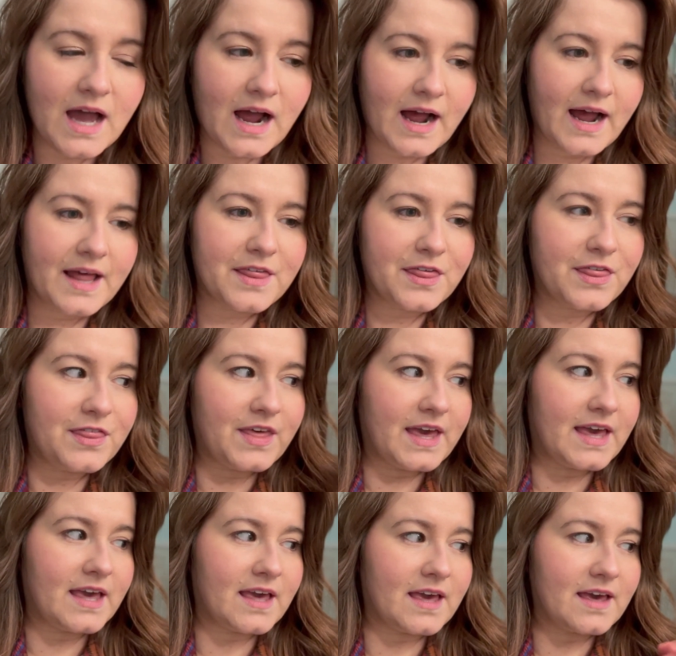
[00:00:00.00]
I
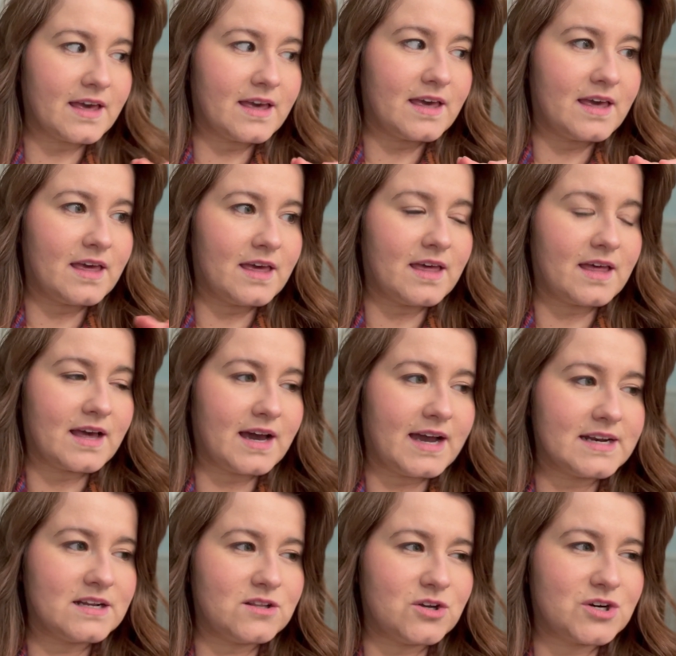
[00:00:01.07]
think it
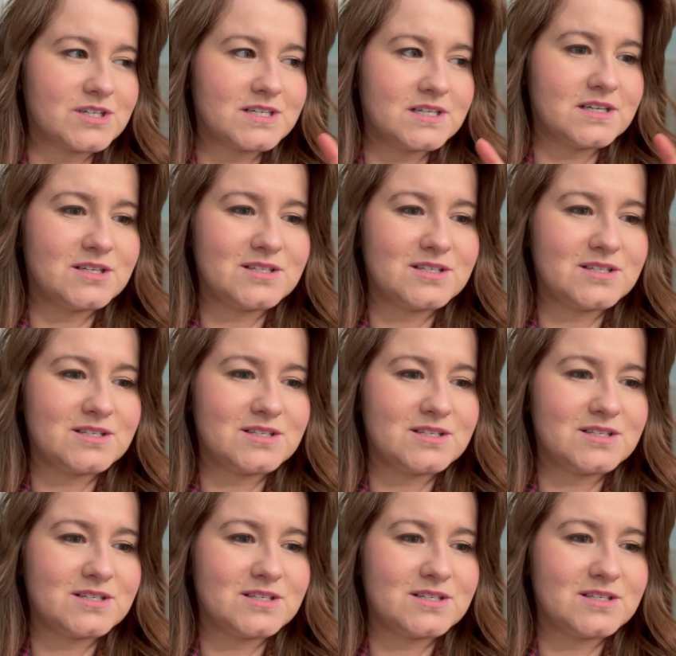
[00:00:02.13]
kind of looked